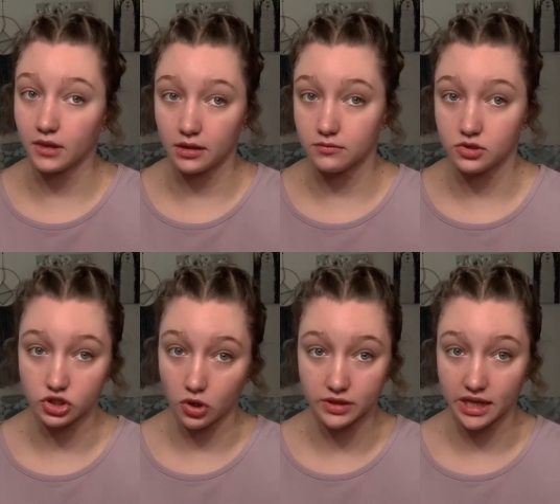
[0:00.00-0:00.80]

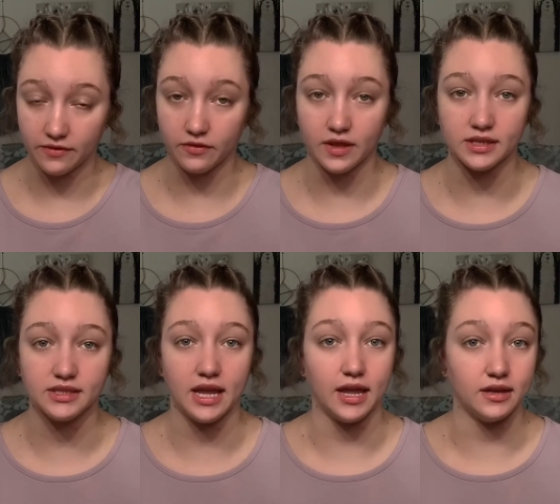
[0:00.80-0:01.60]
So excited for this,
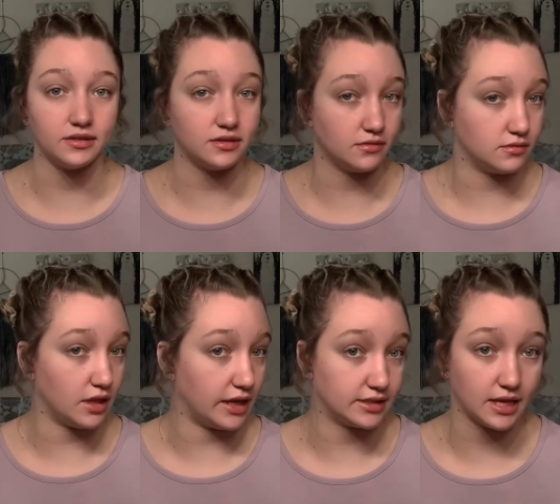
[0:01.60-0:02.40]
and
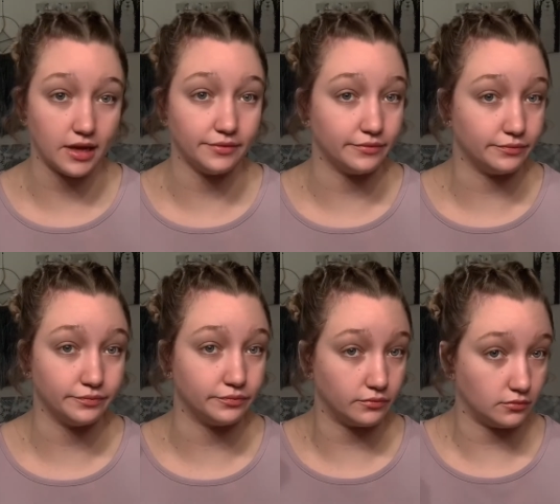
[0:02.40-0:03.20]
like I said,
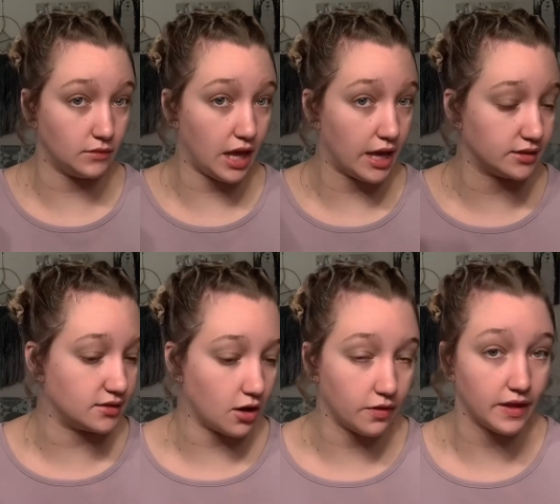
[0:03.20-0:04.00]
yes
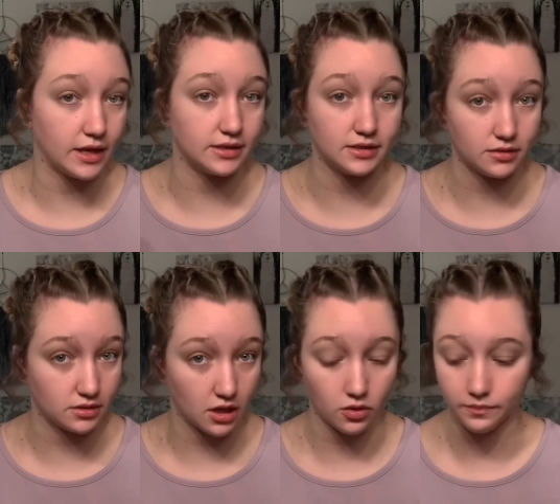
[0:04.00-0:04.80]
on this. So